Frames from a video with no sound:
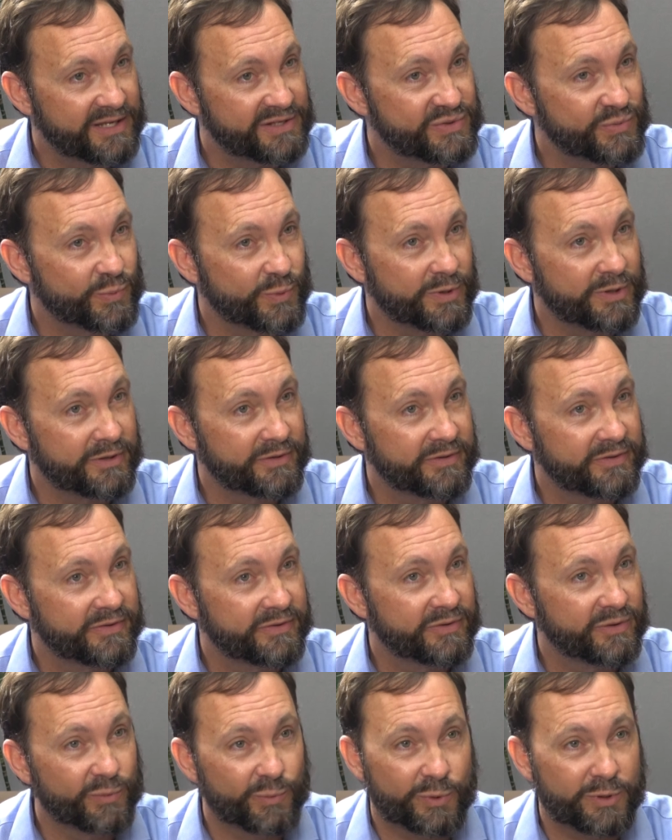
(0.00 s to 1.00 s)
is
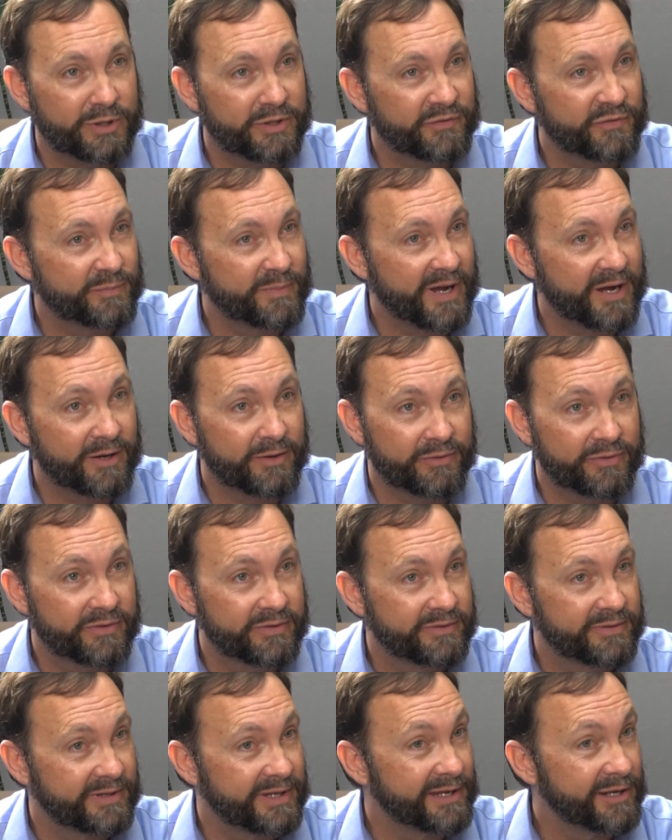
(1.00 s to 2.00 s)
worth the word of
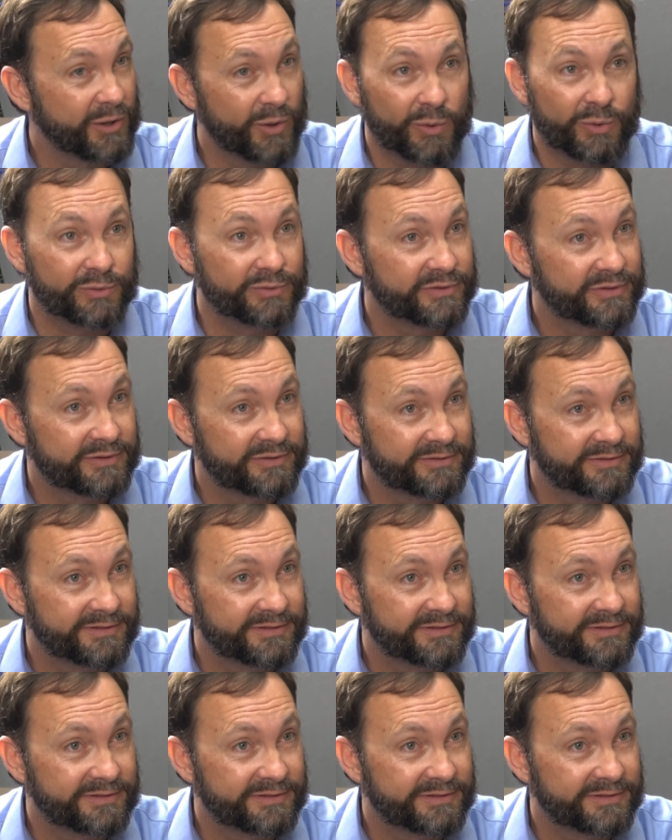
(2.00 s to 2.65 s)
mouth and gold.